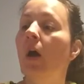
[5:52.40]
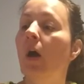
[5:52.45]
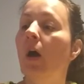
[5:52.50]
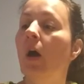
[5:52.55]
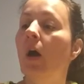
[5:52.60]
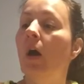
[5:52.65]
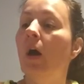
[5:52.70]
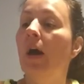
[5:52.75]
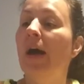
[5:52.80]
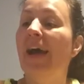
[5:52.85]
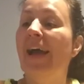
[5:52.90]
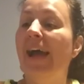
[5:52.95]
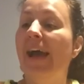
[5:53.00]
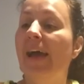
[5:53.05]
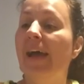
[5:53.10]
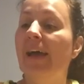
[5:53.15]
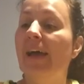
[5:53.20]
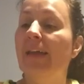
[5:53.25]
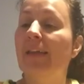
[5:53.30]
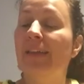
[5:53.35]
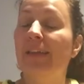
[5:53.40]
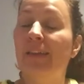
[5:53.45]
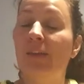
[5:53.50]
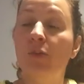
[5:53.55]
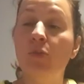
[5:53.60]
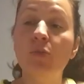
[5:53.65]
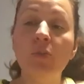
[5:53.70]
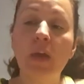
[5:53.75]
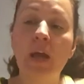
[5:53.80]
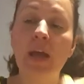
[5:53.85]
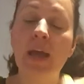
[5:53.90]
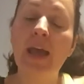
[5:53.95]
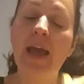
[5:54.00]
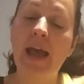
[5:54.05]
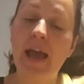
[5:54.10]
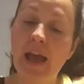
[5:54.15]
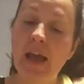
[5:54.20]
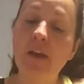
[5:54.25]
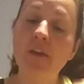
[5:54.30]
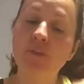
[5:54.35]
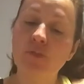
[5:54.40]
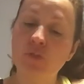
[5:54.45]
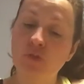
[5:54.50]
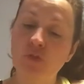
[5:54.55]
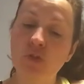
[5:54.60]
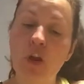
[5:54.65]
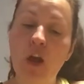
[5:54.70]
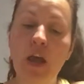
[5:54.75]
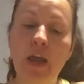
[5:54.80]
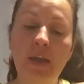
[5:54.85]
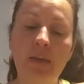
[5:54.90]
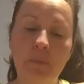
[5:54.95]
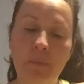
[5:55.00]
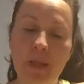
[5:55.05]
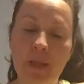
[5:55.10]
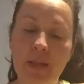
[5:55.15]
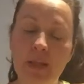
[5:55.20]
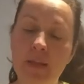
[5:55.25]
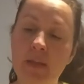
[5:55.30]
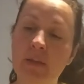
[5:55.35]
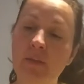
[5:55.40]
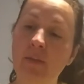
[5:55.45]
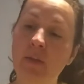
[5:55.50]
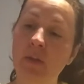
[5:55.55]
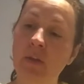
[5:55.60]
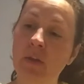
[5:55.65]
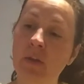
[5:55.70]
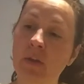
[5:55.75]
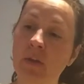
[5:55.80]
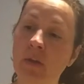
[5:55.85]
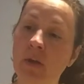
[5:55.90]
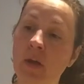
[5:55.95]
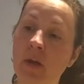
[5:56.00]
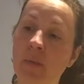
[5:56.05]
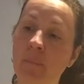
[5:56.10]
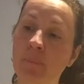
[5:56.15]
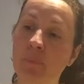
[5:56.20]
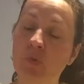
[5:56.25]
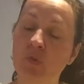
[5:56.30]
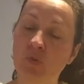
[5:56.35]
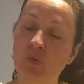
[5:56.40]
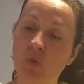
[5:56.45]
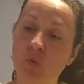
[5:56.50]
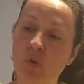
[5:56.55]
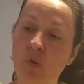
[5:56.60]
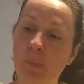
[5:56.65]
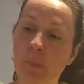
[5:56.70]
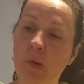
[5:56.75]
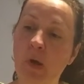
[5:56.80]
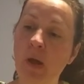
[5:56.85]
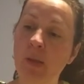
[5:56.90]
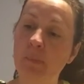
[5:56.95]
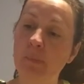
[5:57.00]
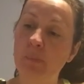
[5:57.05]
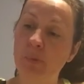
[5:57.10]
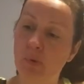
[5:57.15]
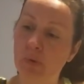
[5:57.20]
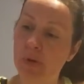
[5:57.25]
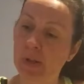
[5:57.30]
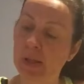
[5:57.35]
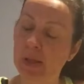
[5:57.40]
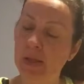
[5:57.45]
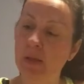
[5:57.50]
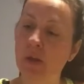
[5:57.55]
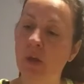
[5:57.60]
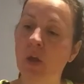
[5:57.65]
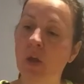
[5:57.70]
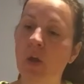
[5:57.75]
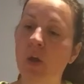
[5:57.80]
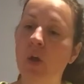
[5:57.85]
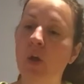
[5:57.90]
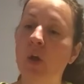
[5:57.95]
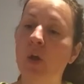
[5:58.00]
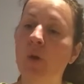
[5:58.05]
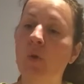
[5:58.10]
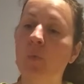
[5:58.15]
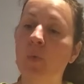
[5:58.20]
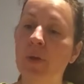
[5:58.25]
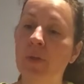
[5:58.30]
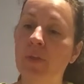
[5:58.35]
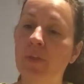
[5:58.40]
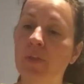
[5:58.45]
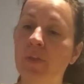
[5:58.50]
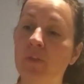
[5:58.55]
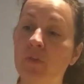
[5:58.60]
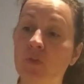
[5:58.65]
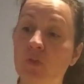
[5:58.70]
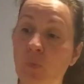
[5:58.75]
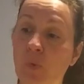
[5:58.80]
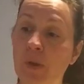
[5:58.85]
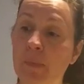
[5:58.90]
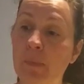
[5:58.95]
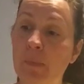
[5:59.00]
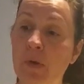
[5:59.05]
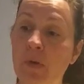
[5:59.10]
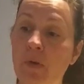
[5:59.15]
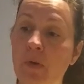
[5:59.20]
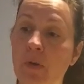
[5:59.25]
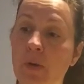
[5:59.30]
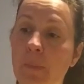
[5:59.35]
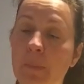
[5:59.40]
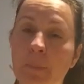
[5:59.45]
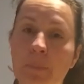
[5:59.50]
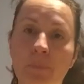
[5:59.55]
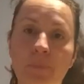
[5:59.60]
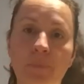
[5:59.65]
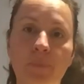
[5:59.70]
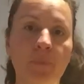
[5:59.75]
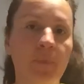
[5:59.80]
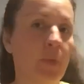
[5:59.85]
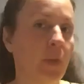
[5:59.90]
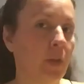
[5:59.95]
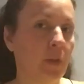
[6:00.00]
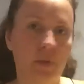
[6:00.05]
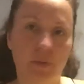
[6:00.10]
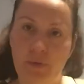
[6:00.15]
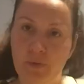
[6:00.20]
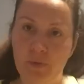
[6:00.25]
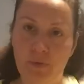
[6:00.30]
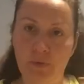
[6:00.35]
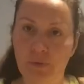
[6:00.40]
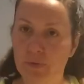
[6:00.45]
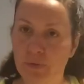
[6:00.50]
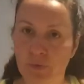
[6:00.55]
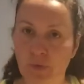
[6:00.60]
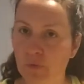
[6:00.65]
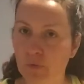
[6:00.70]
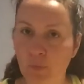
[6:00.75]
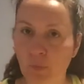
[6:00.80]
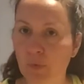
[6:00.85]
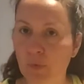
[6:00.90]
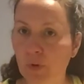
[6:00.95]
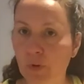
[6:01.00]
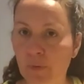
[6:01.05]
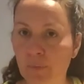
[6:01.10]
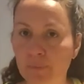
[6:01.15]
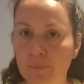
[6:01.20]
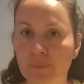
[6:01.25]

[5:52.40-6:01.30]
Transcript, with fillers: Uh, I you I have tried making the um, store-bought pudding with soy milk. Doesn't work.